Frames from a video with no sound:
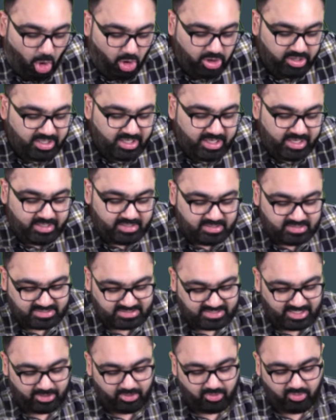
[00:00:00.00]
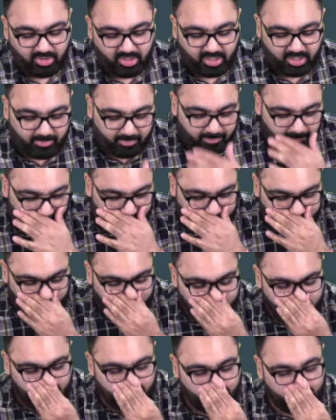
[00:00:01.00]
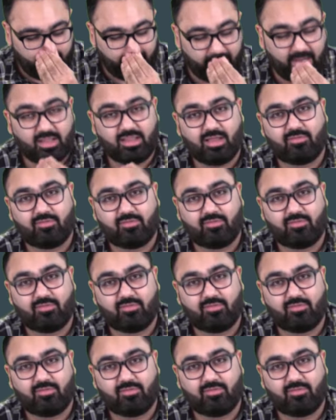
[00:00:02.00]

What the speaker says: only circular built temple in India.